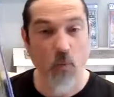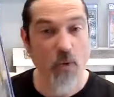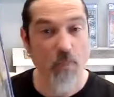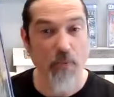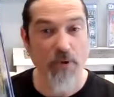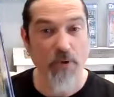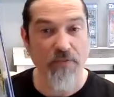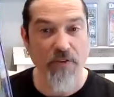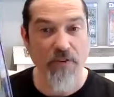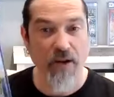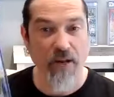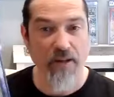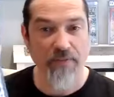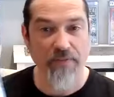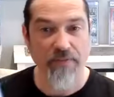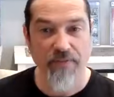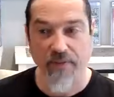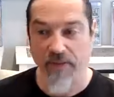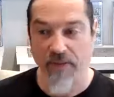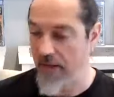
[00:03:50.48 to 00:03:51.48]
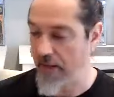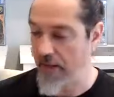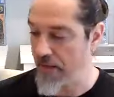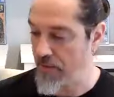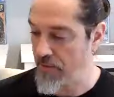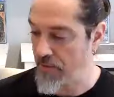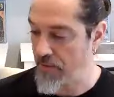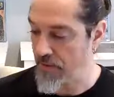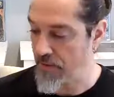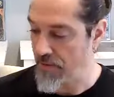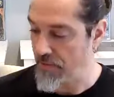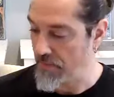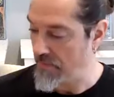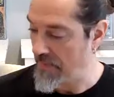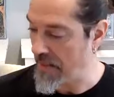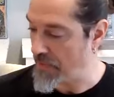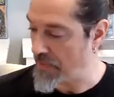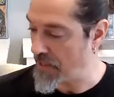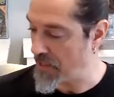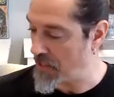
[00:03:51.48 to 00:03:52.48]
but it's got a 1.5,
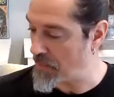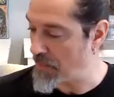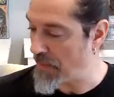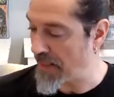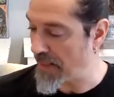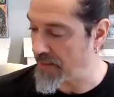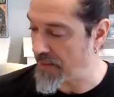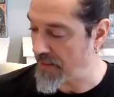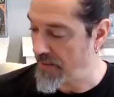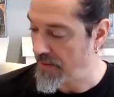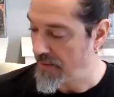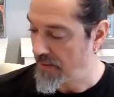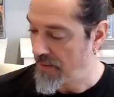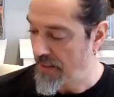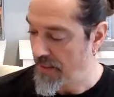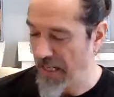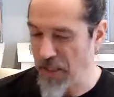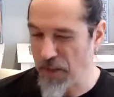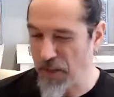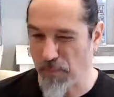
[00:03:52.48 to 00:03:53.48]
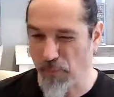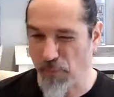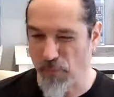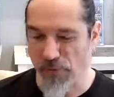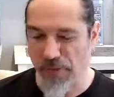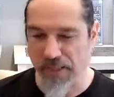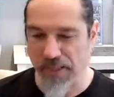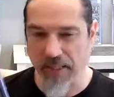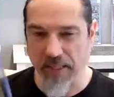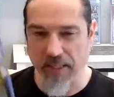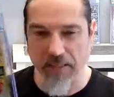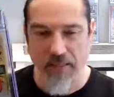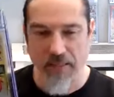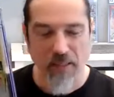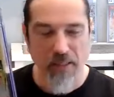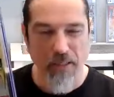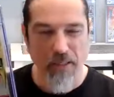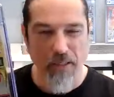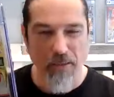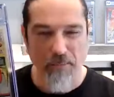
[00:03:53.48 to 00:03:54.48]
and that was expected. It's
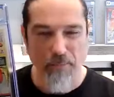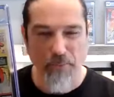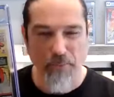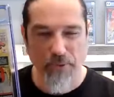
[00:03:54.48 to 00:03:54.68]
pretty.